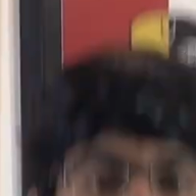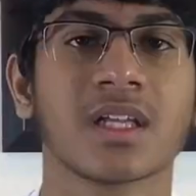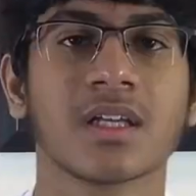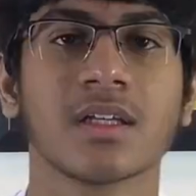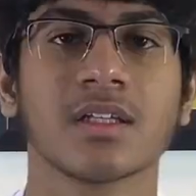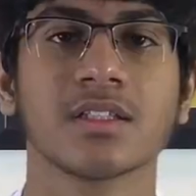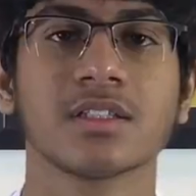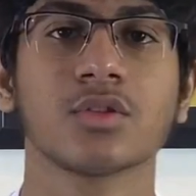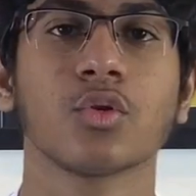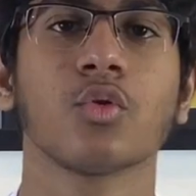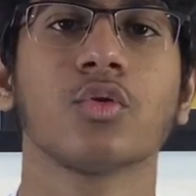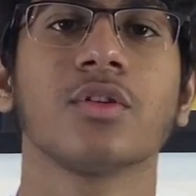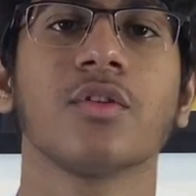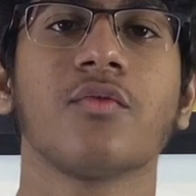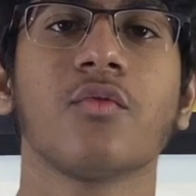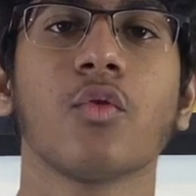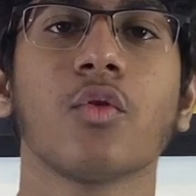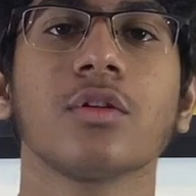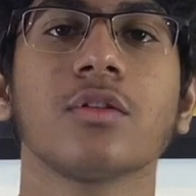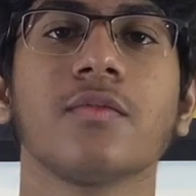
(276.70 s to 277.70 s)
So the
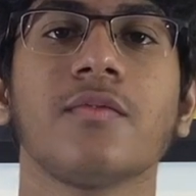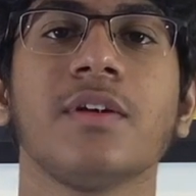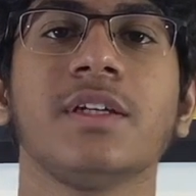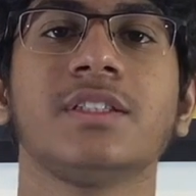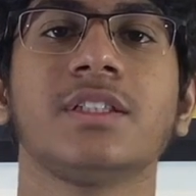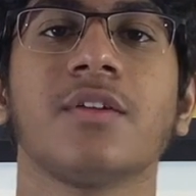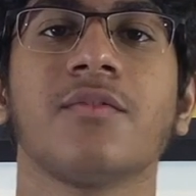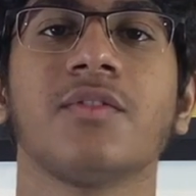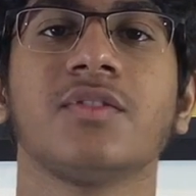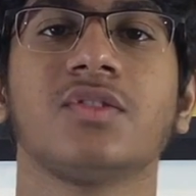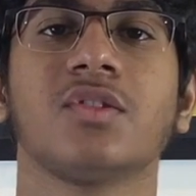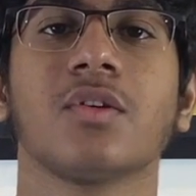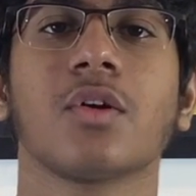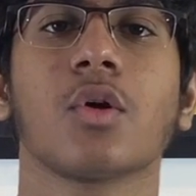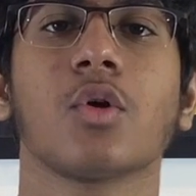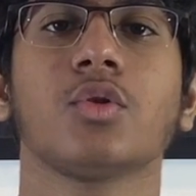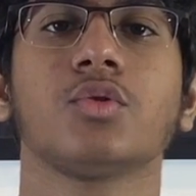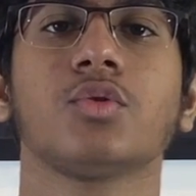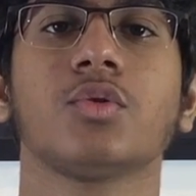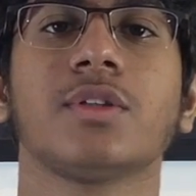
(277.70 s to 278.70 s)
fourth feature which we are
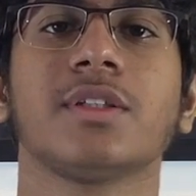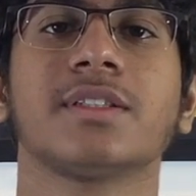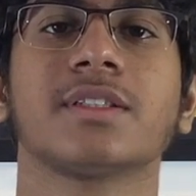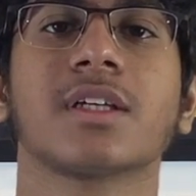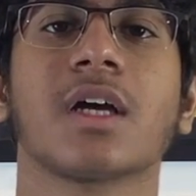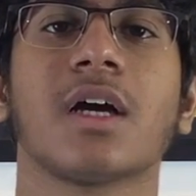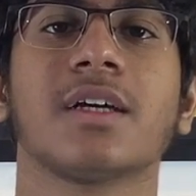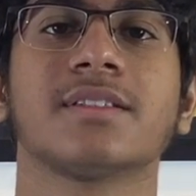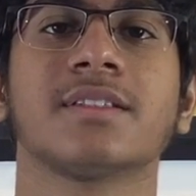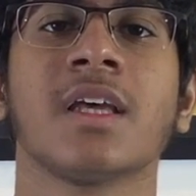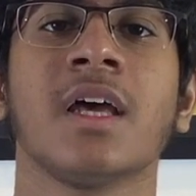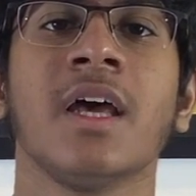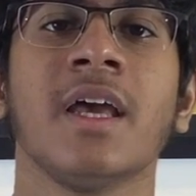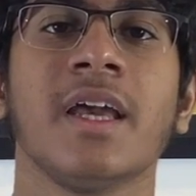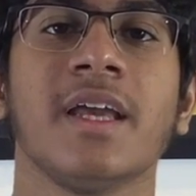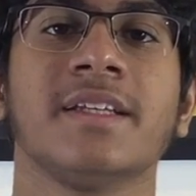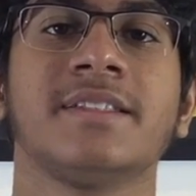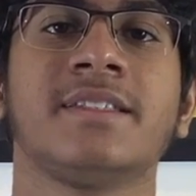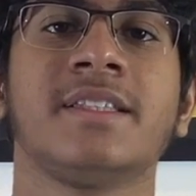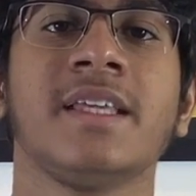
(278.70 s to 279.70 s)
going to discuss
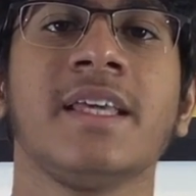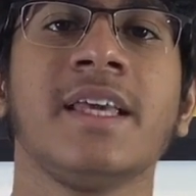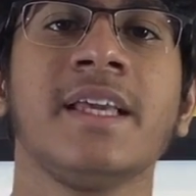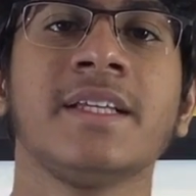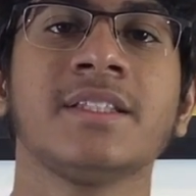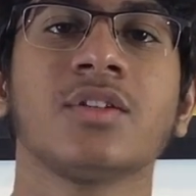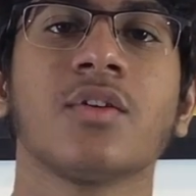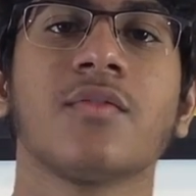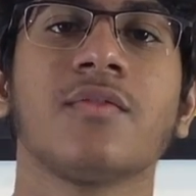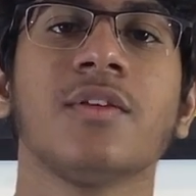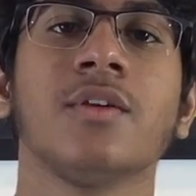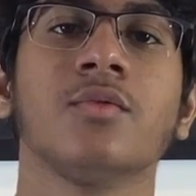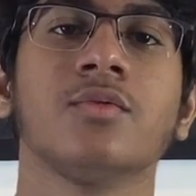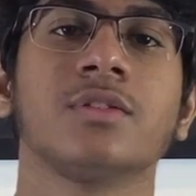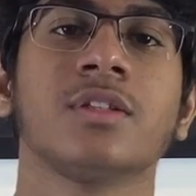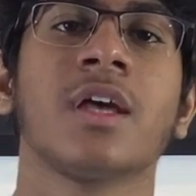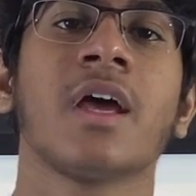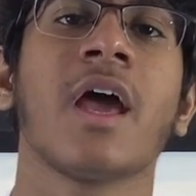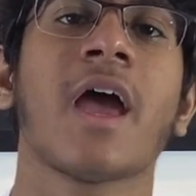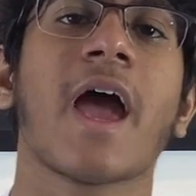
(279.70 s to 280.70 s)
is the ease of use,
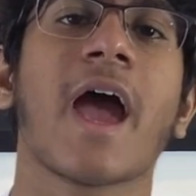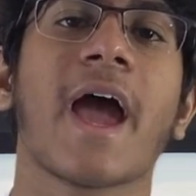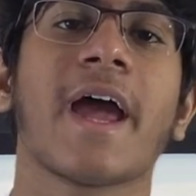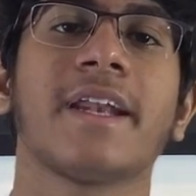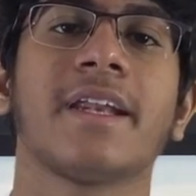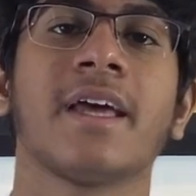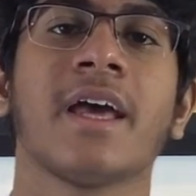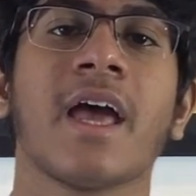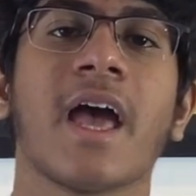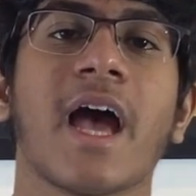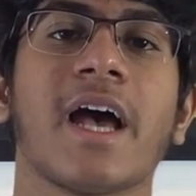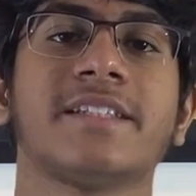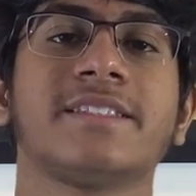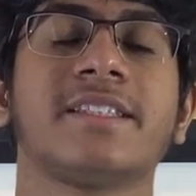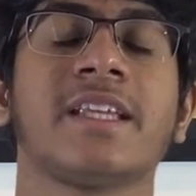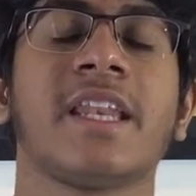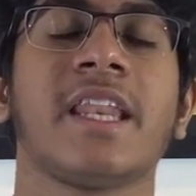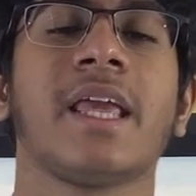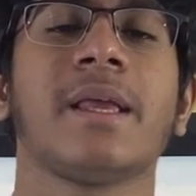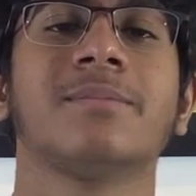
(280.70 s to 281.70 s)
and as the
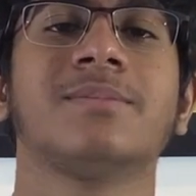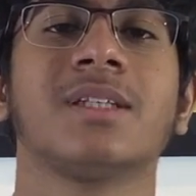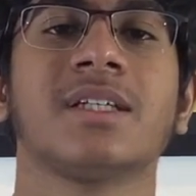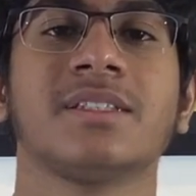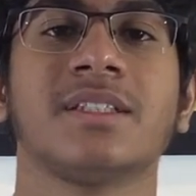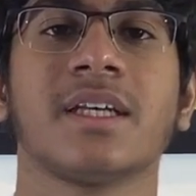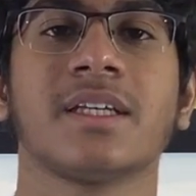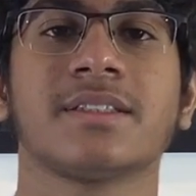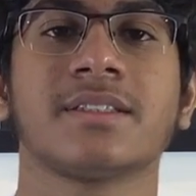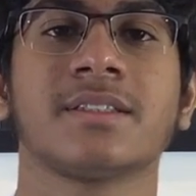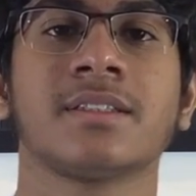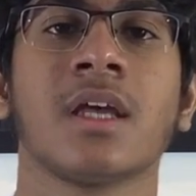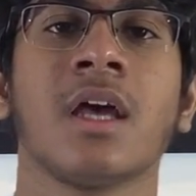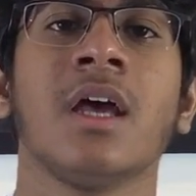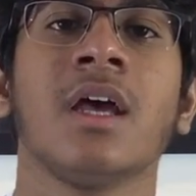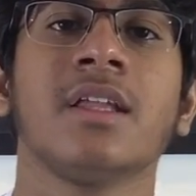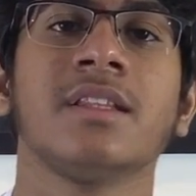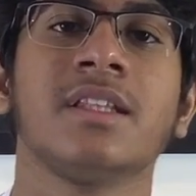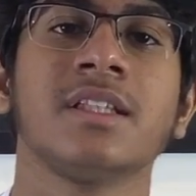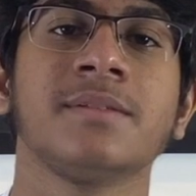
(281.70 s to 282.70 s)
name suggests,
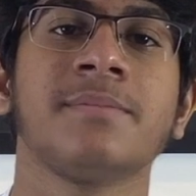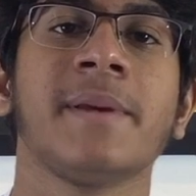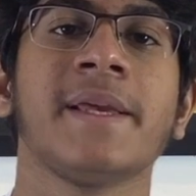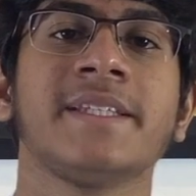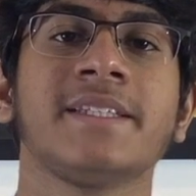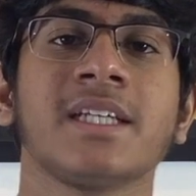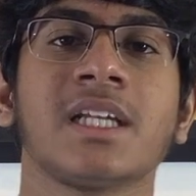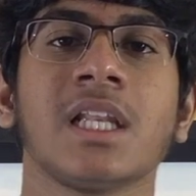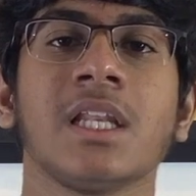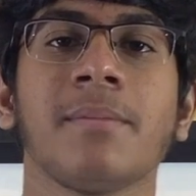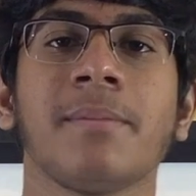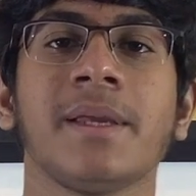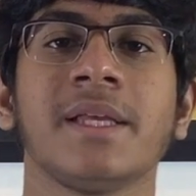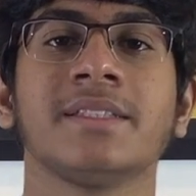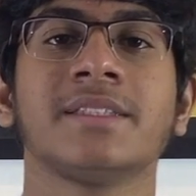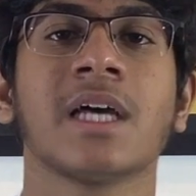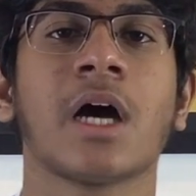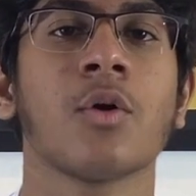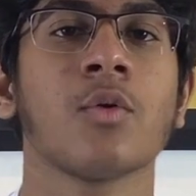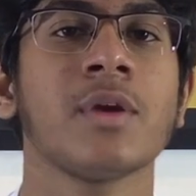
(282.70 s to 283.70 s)
this basically means
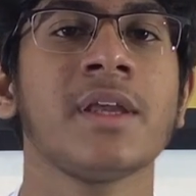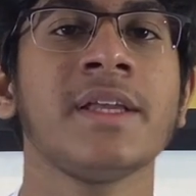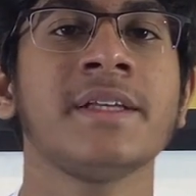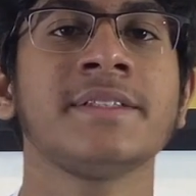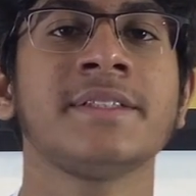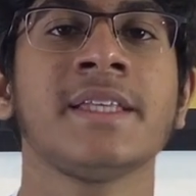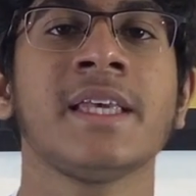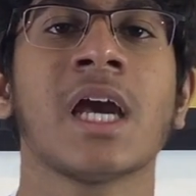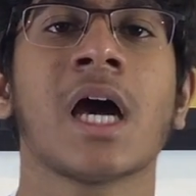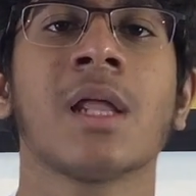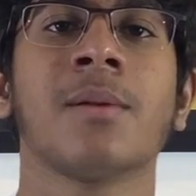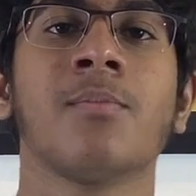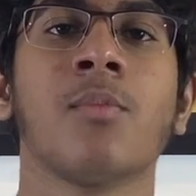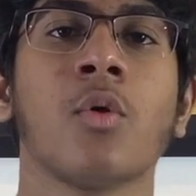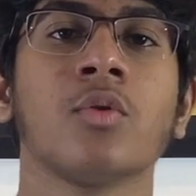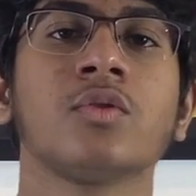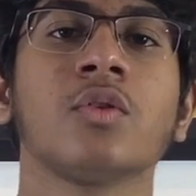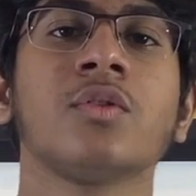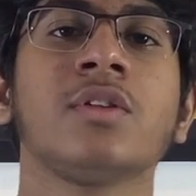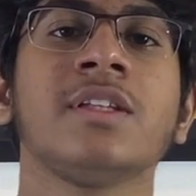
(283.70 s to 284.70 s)
how easy are
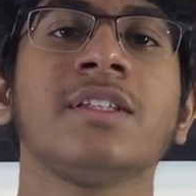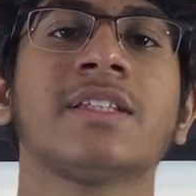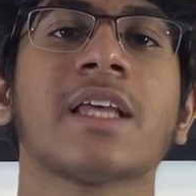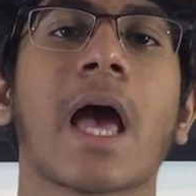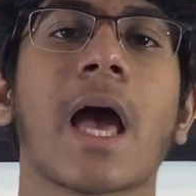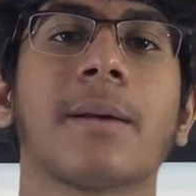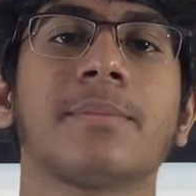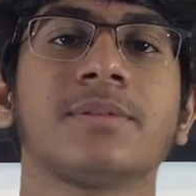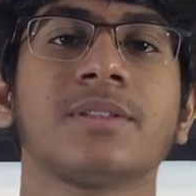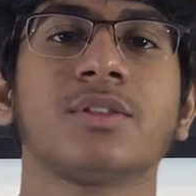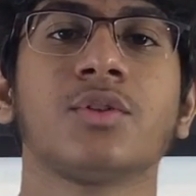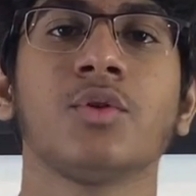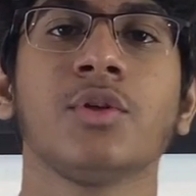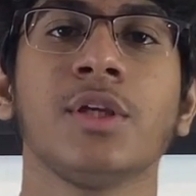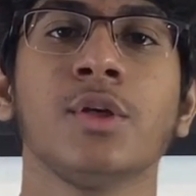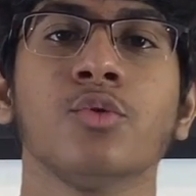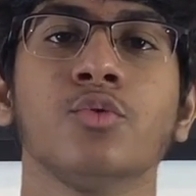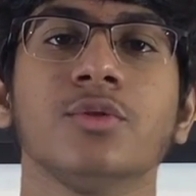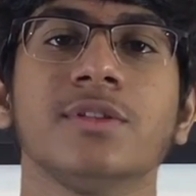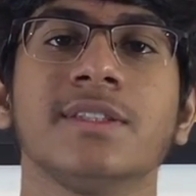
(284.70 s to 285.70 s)
both of these apps to
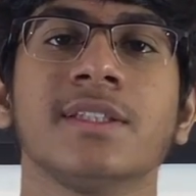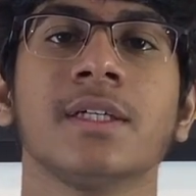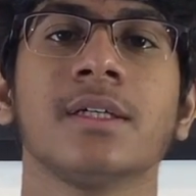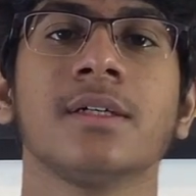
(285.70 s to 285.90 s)
use.